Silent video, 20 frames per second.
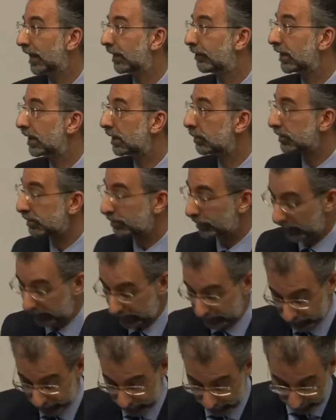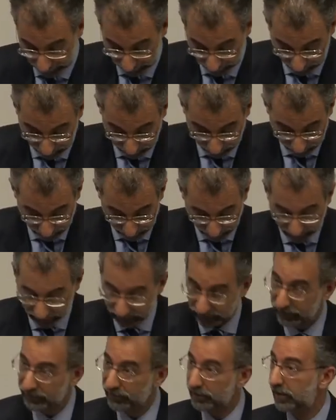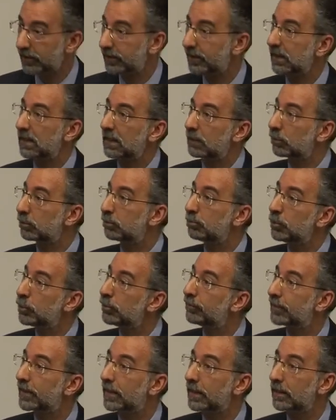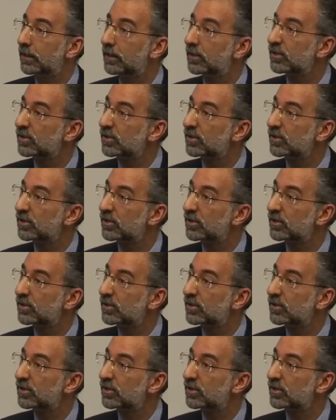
area he was policing, he decided that he would move there